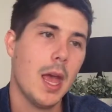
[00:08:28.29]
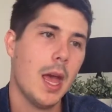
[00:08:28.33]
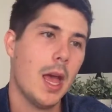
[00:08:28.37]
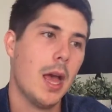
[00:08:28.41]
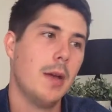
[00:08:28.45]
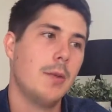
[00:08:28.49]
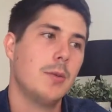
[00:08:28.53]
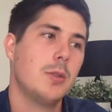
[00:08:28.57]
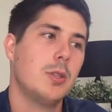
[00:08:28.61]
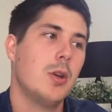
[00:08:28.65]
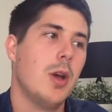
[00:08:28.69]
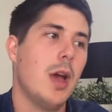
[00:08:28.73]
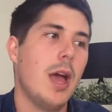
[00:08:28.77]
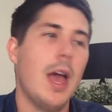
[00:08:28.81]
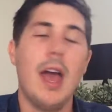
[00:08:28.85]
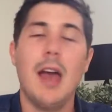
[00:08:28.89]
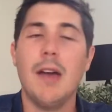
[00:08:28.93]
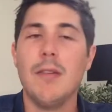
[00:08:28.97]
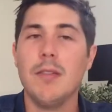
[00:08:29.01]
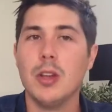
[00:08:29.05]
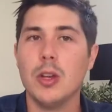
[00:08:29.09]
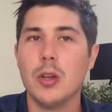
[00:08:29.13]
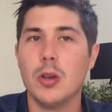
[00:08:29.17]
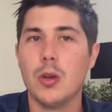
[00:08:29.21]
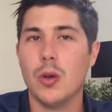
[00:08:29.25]
Um, so I
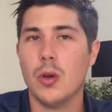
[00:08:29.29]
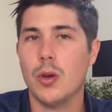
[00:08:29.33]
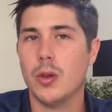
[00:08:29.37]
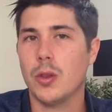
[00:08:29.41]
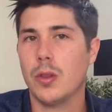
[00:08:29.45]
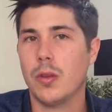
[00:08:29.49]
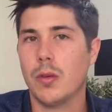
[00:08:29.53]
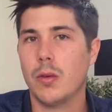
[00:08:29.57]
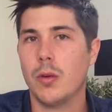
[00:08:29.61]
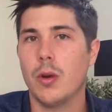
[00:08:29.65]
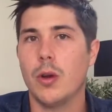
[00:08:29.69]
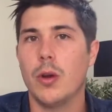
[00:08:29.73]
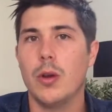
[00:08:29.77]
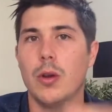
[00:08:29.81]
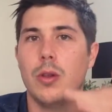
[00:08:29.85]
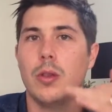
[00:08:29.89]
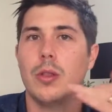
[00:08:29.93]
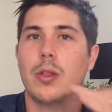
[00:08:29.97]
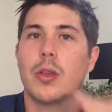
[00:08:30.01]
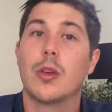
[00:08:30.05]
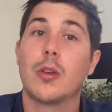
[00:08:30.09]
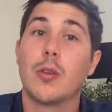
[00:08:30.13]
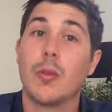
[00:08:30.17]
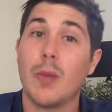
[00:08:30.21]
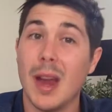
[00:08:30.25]
haven't gone through
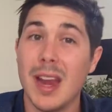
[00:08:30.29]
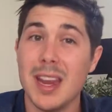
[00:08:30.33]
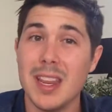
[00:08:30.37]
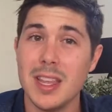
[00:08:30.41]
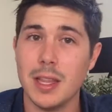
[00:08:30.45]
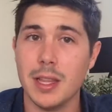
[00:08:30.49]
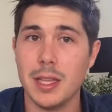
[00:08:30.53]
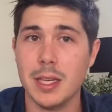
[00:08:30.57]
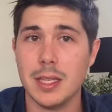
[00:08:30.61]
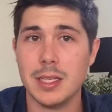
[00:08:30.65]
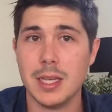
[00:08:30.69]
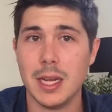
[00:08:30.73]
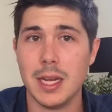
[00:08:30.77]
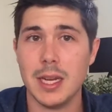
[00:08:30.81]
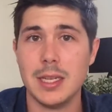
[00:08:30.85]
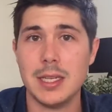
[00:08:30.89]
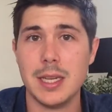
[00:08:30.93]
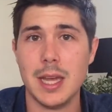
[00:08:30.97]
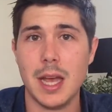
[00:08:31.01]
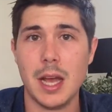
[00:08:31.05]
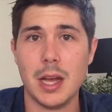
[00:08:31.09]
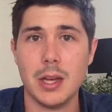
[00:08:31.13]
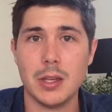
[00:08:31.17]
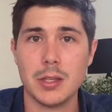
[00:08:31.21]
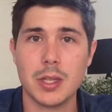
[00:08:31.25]
the granular
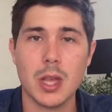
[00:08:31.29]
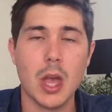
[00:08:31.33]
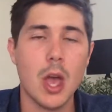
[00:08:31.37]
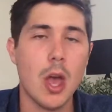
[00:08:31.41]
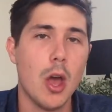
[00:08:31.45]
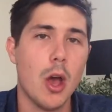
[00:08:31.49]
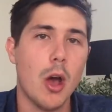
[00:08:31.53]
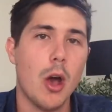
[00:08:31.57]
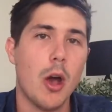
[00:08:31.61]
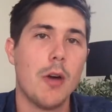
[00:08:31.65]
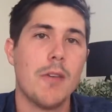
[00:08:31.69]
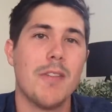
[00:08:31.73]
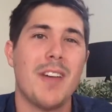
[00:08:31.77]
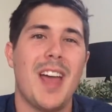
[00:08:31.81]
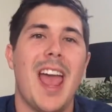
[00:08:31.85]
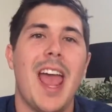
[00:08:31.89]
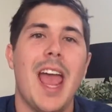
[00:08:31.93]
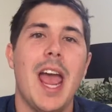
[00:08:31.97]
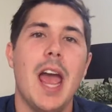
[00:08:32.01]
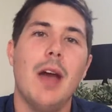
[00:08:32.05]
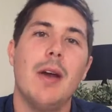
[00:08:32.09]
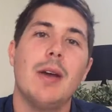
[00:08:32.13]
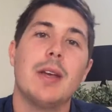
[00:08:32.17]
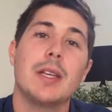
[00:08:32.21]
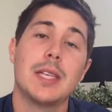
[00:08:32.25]
details of
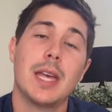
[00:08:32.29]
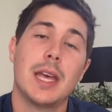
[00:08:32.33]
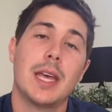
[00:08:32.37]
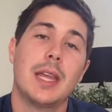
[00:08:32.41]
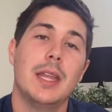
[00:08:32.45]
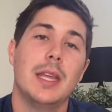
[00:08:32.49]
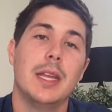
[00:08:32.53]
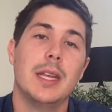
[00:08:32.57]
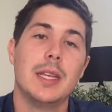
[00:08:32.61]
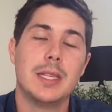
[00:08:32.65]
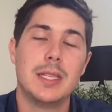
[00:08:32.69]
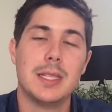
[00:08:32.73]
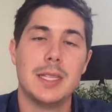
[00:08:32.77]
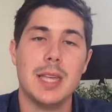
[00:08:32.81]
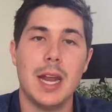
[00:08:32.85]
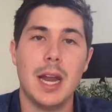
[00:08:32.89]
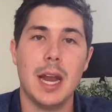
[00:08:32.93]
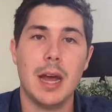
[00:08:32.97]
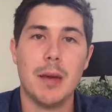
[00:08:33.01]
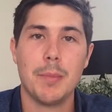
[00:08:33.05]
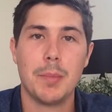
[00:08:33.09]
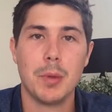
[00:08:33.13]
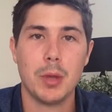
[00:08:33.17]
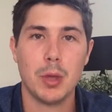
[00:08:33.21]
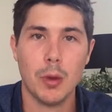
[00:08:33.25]
how exactly to set
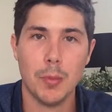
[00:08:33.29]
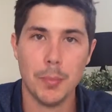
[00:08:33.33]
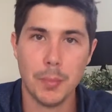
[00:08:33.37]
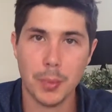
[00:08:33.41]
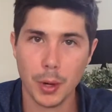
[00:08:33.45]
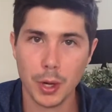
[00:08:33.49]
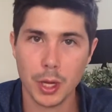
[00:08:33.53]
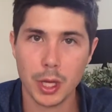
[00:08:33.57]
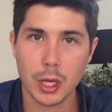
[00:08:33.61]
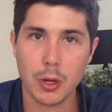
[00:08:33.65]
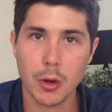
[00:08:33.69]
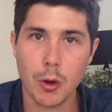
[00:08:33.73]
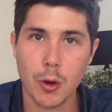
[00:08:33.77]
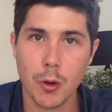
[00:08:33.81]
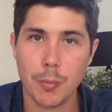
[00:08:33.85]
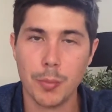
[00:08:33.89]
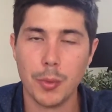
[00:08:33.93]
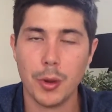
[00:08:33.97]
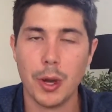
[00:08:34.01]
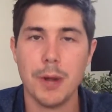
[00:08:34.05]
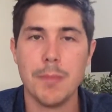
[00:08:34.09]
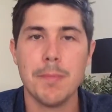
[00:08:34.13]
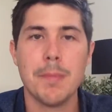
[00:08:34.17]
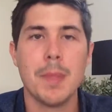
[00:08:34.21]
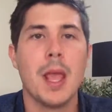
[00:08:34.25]
up your body
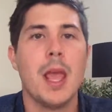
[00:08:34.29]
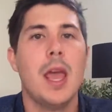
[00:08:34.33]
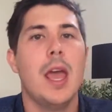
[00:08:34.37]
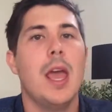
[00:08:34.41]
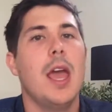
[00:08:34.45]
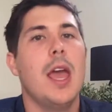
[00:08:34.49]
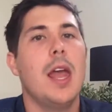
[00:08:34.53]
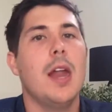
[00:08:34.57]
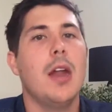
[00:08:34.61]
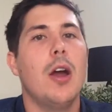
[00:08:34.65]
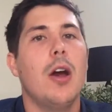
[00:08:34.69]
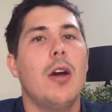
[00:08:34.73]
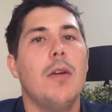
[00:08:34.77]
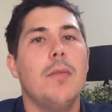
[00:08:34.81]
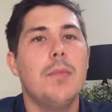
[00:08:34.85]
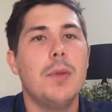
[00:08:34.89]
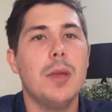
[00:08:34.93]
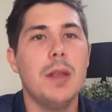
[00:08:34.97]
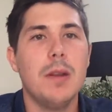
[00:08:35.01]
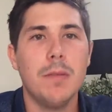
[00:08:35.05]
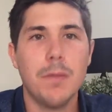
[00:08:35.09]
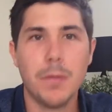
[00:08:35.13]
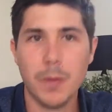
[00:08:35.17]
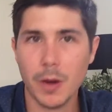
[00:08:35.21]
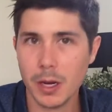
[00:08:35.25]
corporate. And I've
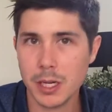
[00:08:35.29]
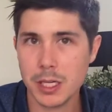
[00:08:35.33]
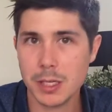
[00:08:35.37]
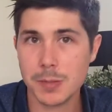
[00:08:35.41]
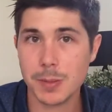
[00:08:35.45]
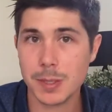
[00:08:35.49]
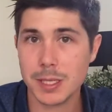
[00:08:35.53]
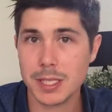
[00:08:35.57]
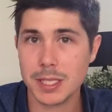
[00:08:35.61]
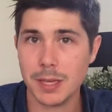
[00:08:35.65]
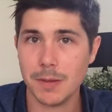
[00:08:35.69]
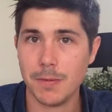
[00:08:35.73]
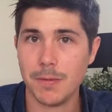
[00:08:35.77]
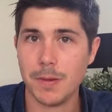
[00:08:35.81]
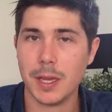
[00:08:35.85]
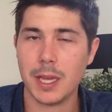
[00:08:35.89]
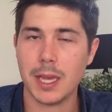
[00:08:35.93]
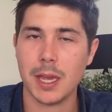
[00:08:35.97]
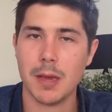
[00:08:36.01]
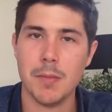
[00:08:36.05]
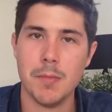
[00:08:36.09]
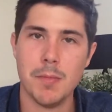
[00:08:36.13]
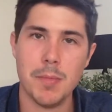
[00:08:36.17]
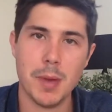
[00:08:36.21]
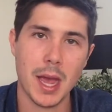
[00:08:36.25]
been very
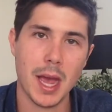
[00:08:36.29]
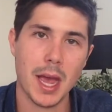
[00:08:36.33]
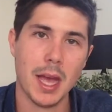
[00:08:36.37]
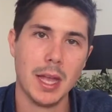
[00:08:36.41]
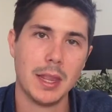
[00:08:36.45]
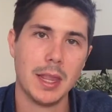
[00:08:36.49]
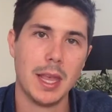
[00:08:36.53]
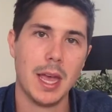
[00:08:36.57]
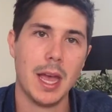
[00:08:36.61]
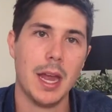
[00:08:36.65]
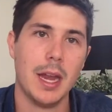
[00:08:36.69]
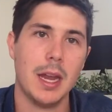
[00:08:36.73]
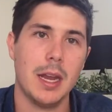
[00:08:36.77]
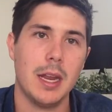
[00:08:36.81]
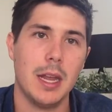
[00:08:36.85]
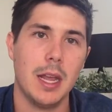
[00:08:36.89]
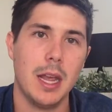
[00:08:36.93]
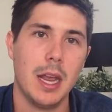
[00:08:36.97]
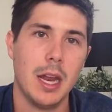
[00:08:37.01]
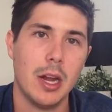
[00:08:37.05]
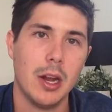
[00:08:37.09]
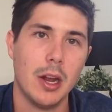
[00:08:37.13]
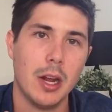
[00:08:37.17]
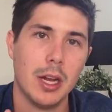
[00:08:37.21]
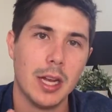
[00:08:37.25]
specific about that
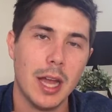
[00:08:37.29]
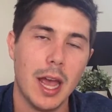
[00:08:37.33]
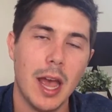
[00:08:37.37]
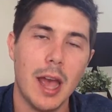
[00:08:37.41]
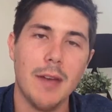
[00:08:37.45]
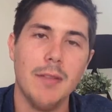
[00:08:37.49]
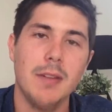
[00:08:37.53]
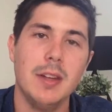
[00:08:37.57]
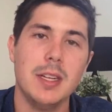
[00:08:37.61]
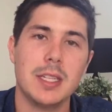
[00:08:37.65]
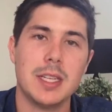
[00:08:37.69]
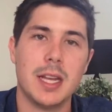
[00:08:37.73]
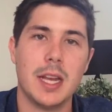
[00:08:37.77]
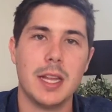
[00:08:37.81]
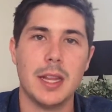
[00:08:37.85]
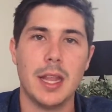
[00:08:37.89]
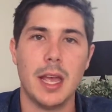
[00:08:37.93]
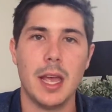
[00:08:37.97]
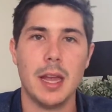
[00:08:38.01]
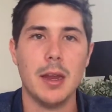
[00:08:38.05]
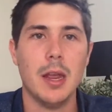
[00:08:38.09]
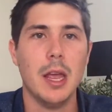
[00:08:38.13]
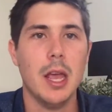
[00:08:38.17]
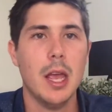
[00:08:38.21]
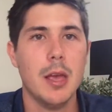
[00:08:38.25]
and I haven't done
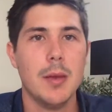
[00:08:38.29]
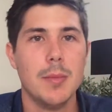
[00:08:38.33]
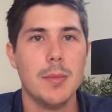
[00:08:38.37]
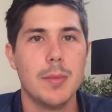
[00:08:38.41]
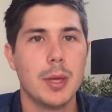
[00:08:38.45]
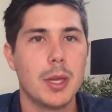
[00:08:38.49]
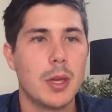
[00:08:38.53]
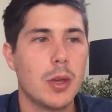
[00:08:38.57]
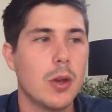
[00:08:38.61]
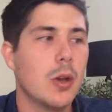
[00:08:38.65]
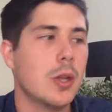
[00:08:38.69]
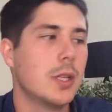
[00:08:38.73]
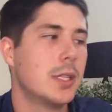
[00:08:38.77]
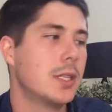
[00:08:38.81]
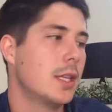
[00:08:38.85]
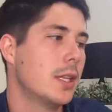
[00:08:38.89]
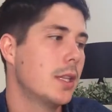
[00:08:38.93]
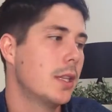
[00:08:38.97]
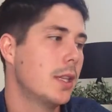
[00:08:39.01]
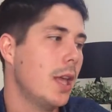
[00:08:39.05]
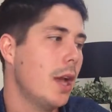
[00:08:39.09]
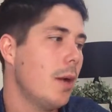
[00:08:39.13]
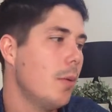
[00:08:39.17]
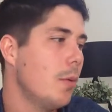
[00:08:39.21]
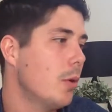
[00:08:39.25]
that because
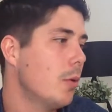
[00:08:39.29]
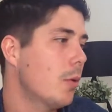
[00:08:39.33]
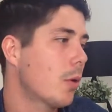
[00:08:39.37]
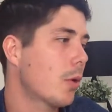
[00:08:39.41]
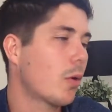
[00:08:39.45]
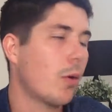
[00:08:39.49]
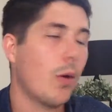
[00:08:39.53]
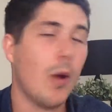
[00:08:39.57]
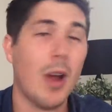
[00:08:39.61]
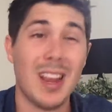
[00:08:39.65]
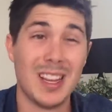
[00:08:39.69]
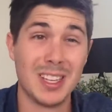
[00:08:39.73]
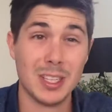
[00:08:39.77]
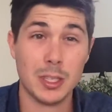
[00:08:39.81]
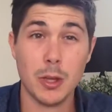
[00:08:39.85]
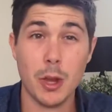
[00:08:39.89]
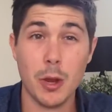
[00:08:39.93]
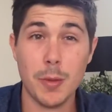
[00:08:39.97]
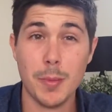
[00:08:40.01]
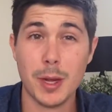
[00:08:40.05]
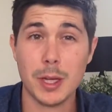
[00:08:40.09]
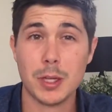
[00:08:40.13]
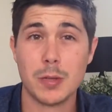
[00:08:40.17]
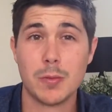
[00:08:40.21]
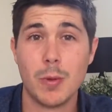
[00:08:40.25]
that would require so
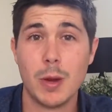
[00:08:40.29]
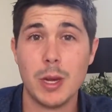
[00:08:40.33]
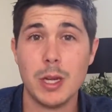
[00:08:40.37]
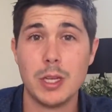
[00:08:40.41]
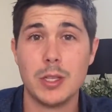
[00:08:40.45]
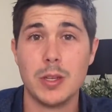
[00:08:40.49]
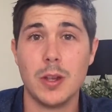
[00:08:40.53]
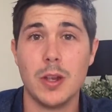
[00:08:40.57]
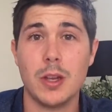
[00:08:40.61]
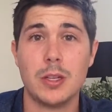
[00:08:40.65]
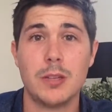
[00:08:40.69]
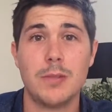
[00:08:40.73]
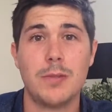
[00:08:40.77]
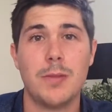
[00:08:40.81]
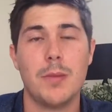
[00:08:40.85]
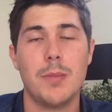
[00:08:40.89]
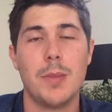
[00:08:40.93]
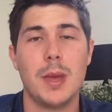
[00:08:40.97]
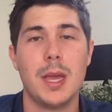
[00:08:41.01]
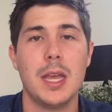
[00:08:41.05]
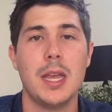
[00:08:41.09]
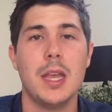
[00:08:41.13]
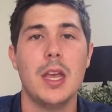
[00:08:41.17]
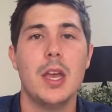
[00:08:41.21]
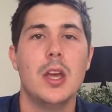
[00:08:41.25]
much research for
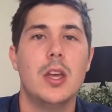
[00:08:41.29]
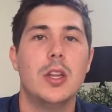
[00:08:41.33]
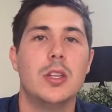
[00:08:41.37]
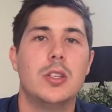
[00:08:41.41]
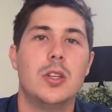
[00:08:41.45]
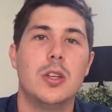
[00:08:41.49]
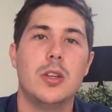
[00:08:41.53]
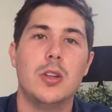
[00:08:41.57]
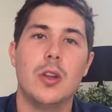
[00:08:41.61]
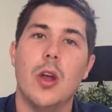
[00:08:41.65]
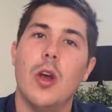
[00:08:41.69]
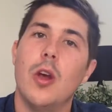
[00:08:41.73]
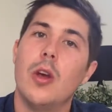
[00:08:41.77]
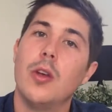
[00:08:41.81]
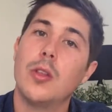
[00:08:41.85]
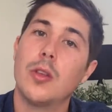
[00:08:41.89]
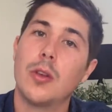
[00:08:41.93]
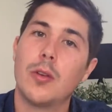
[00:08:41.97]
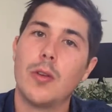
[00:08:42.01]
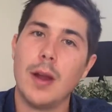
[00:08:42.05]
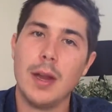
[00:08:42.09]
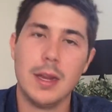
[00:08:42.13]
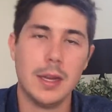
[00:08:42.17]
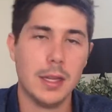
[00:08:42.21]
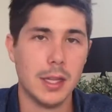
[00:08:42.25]
me to know the
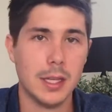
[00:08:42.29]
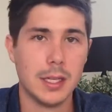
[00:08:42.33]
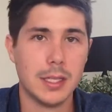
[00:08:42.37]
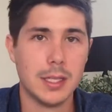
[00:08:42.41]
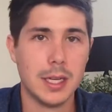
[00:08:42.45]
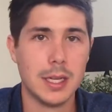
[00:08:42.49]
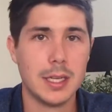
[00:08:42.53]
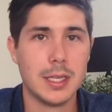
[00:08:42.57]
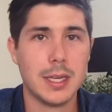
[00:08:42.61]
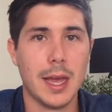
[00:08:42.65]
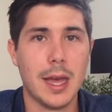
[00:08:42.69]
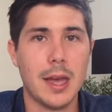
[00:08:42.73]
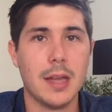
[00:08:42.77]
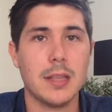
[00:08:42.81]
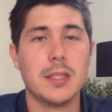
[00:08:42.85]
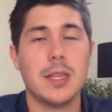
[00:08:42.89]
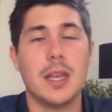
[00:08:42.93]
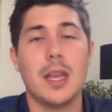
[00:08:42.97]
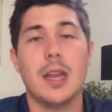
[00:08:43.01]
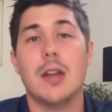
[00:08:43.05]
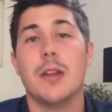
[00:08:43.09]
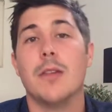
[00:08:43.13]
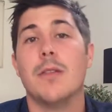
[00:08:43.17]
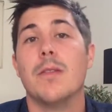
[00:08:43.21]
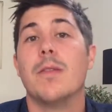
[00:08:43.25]
granular details
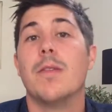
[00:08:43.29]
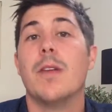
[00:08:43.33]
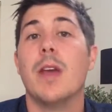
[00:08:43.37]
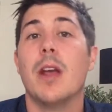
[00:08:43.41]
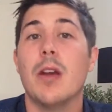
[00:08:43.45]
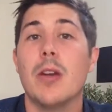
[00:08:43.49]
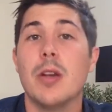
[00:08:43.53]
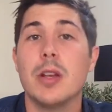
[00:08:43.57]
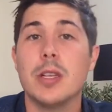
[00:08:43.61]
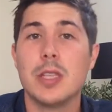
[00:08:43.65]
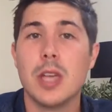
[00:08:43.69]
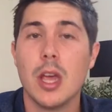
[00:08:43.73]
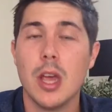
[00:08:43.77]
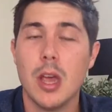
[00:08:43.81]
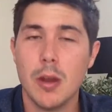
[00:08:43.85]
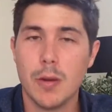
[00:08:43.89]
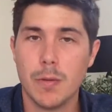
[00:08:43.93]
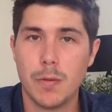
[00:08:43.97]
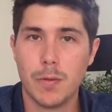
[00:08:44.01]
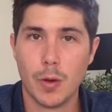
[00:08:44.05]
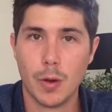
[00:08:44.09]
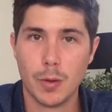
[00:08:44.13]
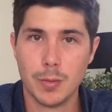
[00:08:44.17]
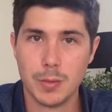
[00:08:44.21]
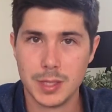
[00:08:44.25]
and it varies
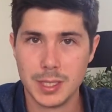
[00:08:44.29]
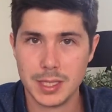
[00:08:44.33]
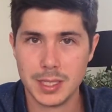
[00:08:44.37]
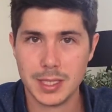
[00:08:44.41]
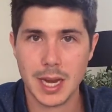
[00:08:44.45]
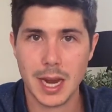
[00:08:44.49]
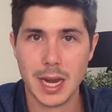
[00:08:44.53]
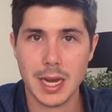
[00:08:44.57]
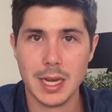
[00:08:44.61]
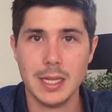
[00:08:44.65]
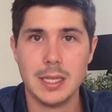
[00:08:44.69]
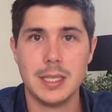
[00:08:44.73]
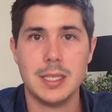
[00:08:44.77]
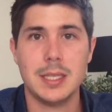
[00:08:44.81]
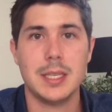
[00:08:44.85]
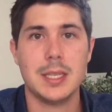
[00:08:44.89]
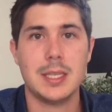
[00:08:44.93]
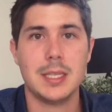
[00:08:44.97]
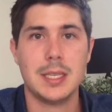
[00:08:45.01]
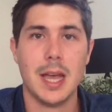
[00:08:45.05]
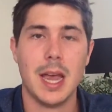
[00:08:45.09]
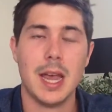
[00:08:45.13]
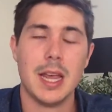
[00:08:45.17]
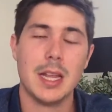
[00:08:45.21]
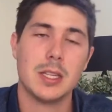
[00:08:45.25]
from state to
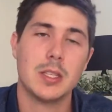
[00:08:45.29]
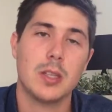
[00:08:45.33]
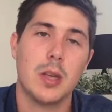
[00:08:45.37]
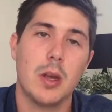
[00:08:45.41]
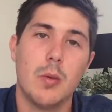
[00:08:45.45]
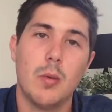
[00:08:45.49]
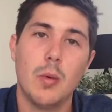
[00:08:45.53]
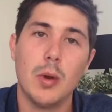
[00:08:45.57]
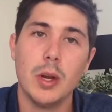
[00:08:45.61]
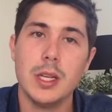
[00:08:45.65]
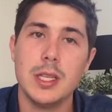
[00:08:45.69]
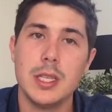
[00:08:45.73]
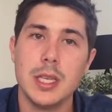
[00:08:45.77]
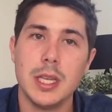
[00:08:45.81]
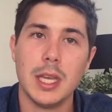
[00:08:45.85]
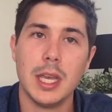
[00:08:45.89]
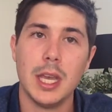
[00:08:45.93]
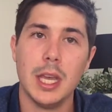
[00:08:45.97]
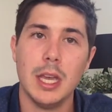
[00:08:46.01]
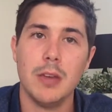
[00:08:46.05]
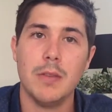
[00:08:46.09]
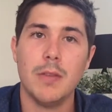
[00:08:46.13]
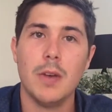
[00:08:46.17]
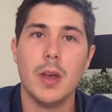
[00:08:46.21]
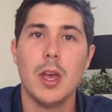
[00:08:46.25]
state. So I wanted to
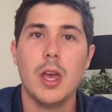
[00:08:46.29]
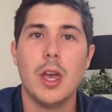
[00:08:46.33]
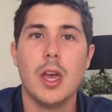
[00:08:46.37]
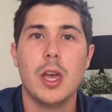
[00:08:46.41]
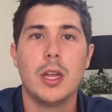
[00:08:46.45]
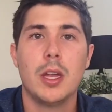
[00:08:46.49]
give